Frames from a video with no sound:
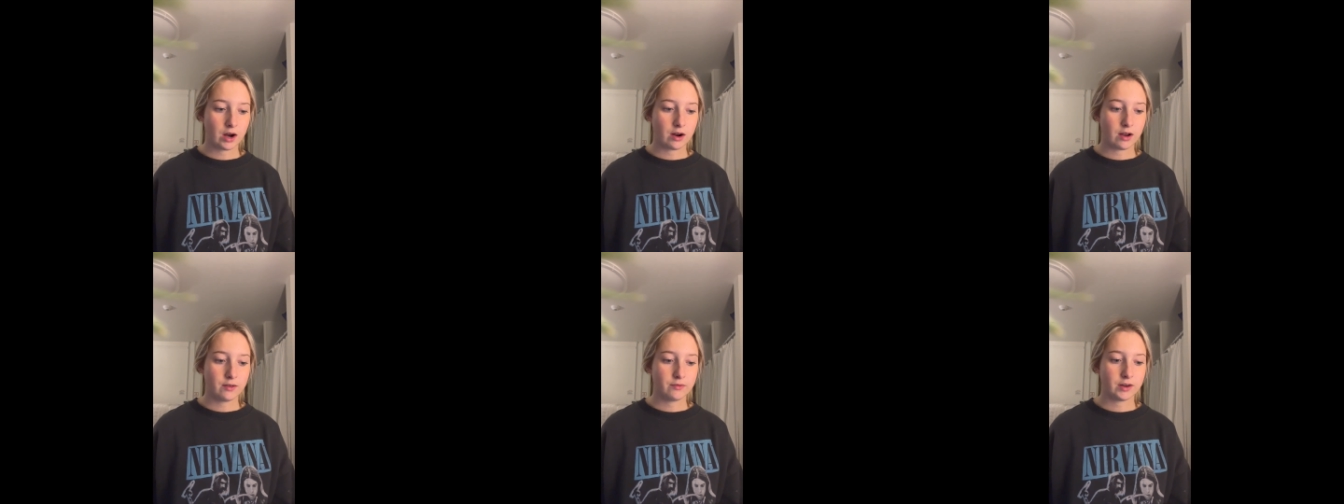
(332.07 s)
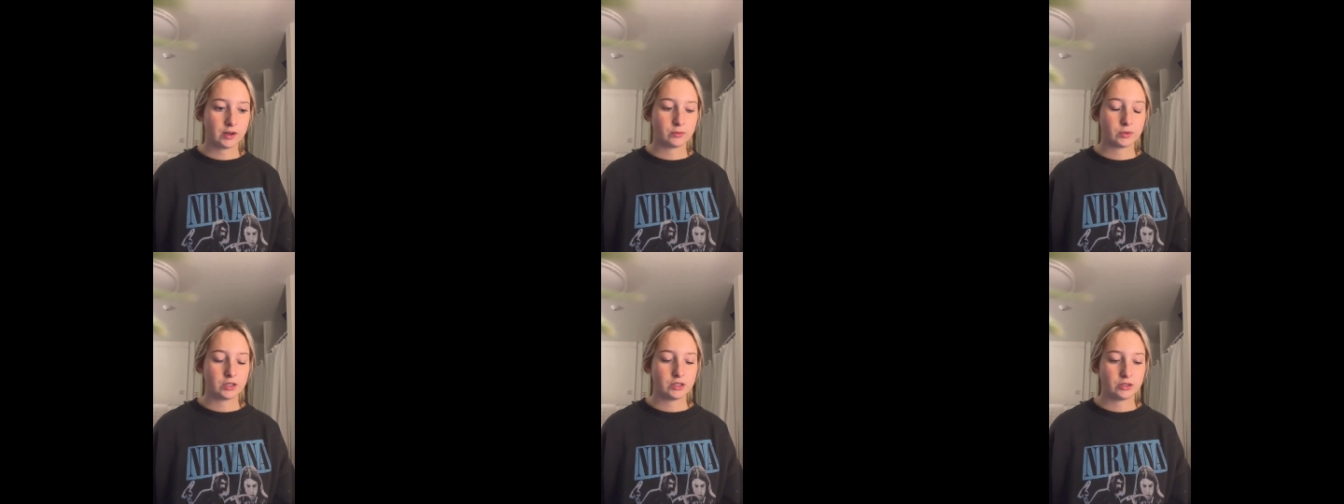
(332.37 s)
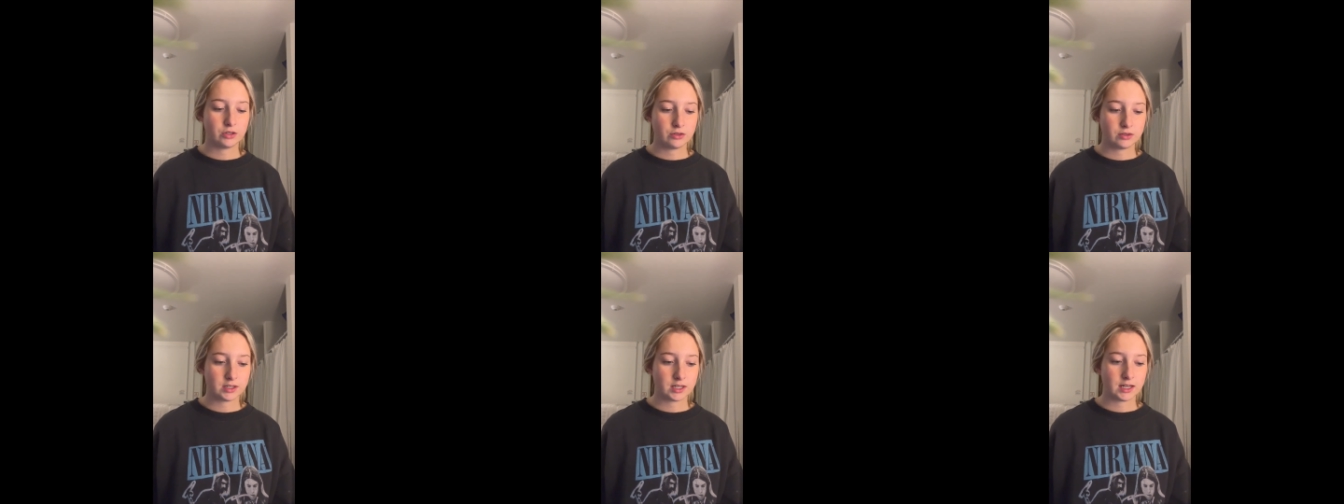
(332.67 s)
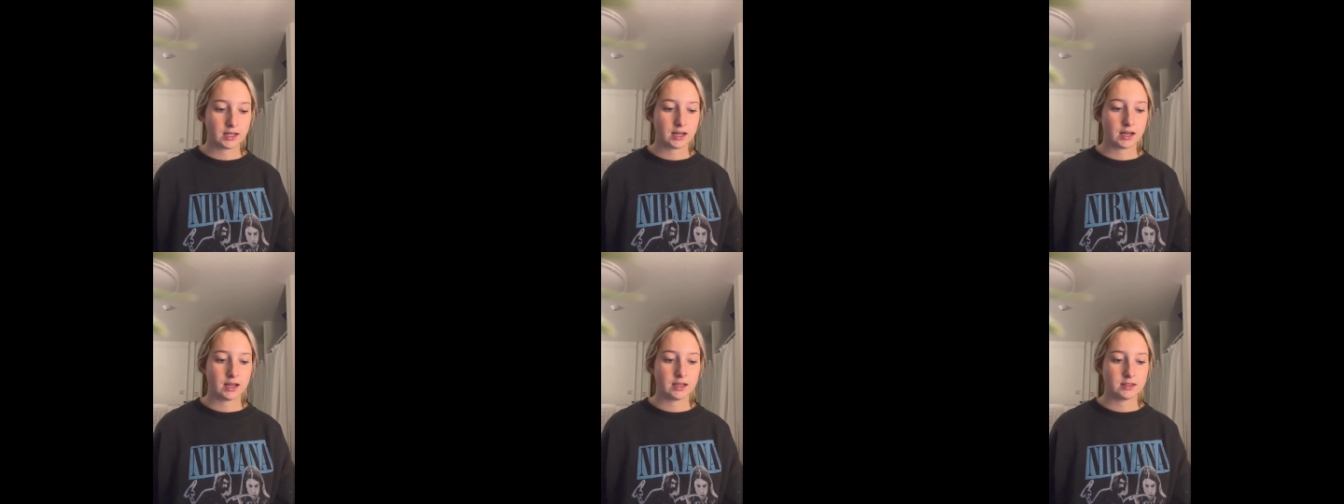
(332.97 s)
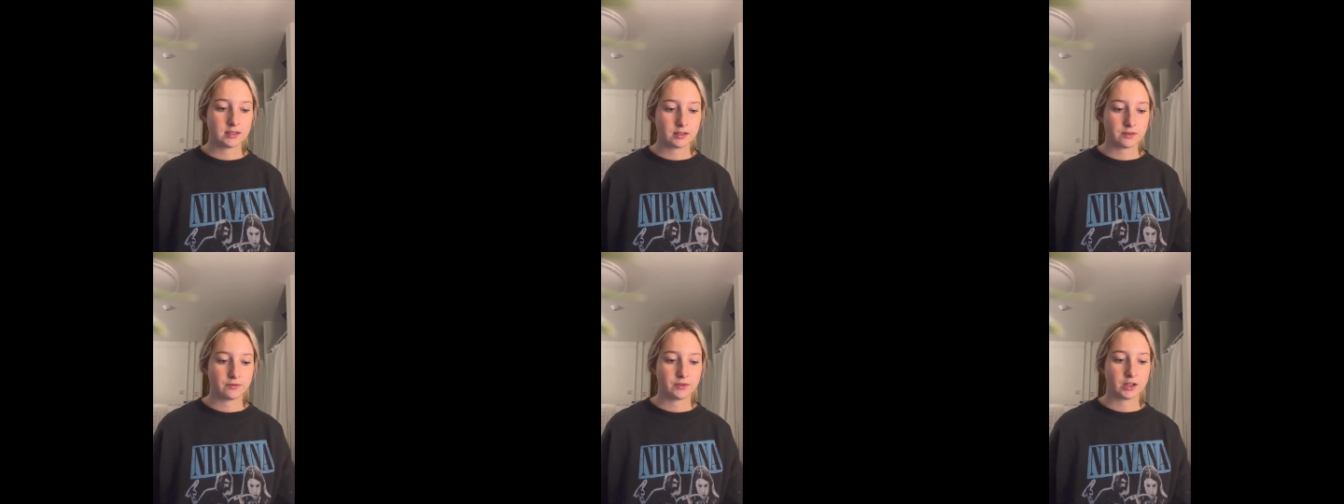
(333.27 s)
of and reducing
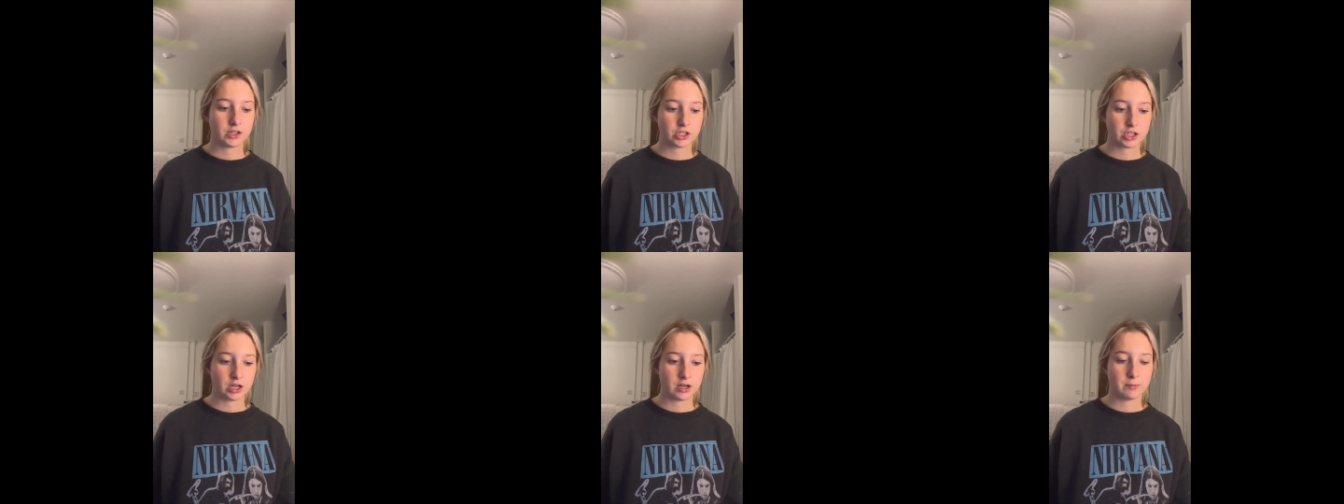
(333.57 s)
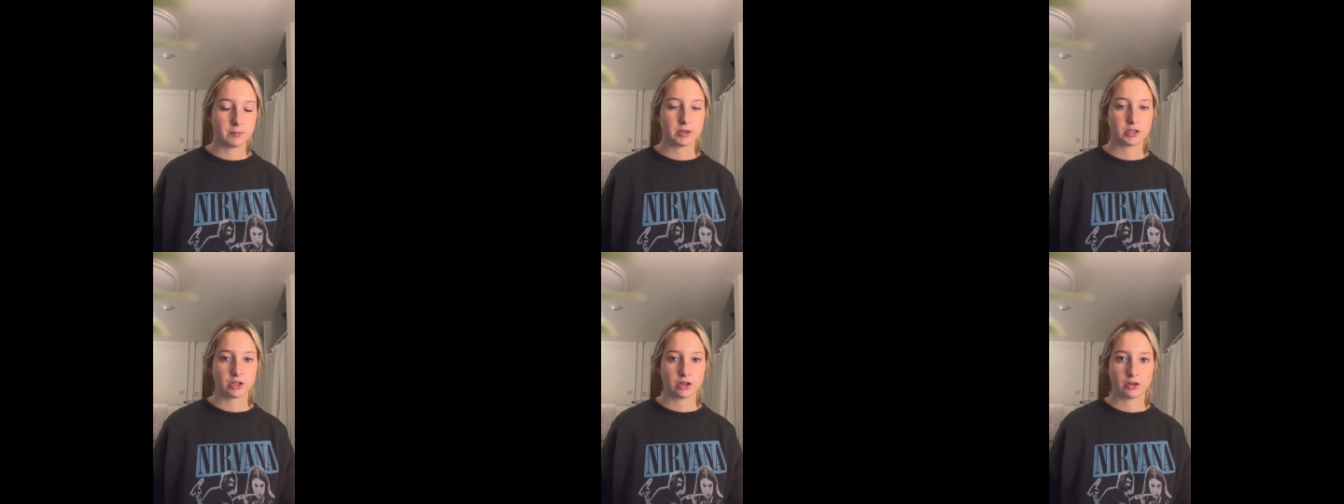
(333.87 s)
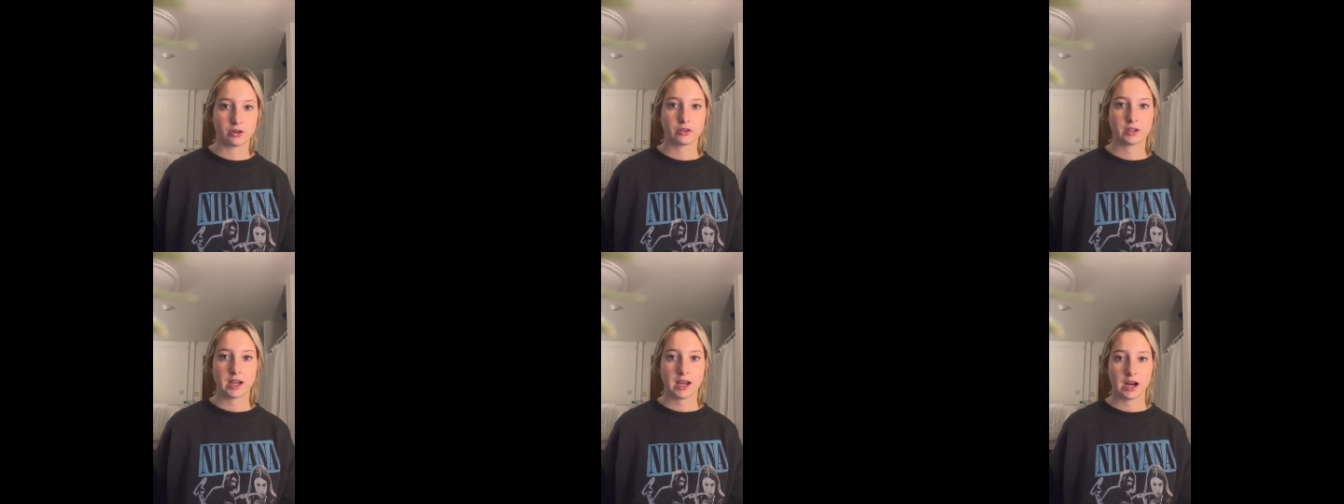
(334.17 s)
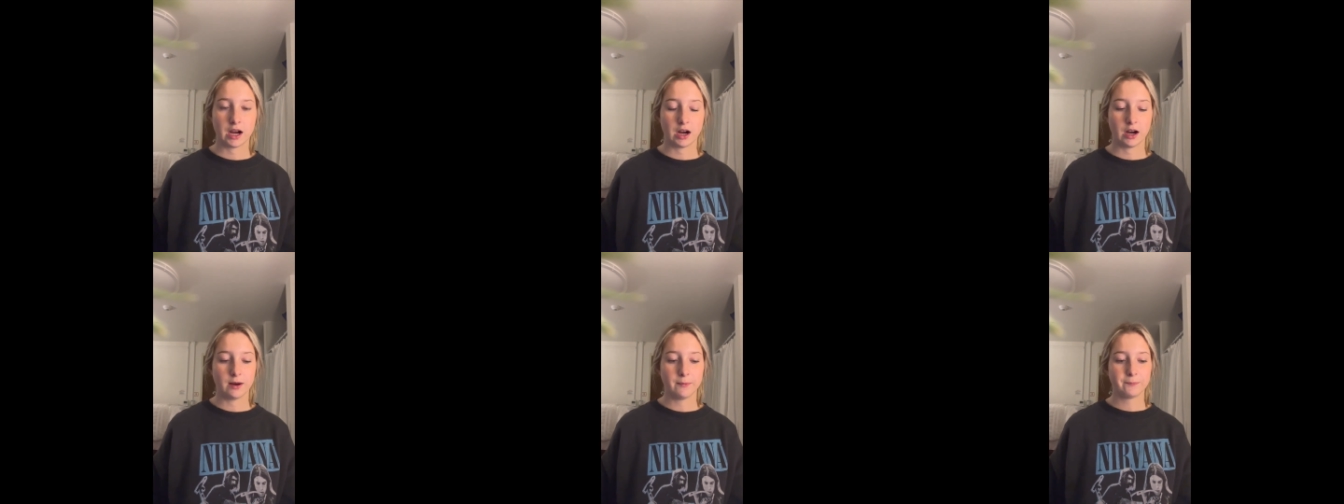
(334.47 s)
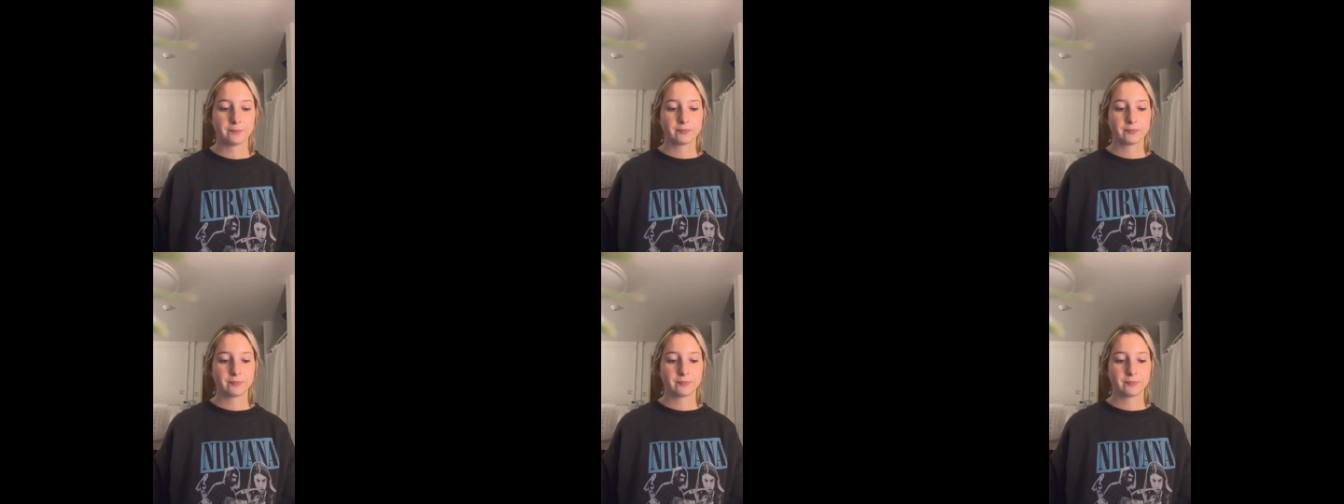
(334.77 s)
insufficient maternal care.